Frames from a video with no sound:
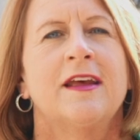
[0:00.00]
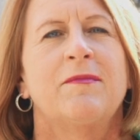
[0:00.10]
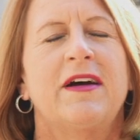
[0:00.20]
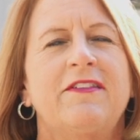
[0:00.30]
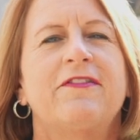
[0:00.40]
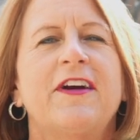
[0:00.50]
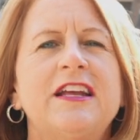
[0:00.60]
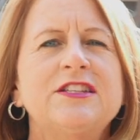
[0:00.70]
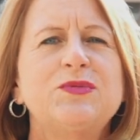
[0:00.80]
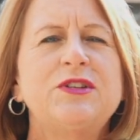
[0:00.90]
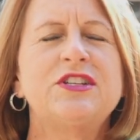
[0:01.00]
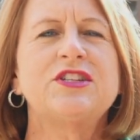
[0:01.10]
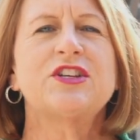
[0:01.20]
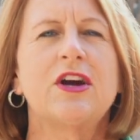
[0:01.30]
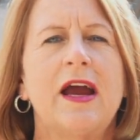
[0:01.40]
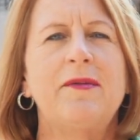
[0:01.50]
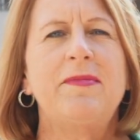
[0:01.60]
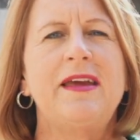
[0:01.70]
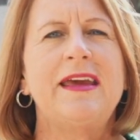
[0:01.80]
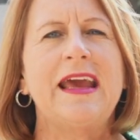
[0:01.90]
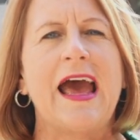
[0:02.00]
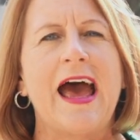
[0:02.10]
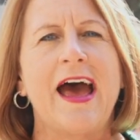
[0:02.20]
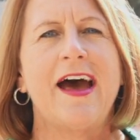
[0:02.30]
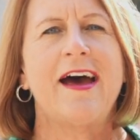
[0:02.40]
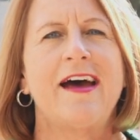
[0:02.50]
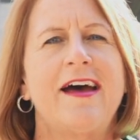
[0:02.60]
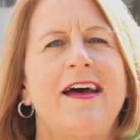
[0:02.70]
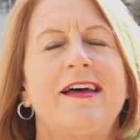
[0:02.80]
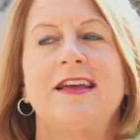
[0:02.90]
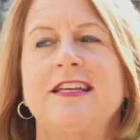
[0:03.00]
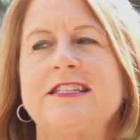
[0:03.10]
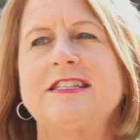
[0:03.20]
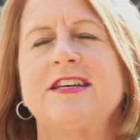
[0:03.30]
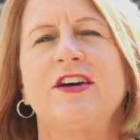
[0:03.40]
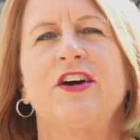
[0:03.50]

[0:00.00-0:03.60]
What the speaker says: My friends would describe me as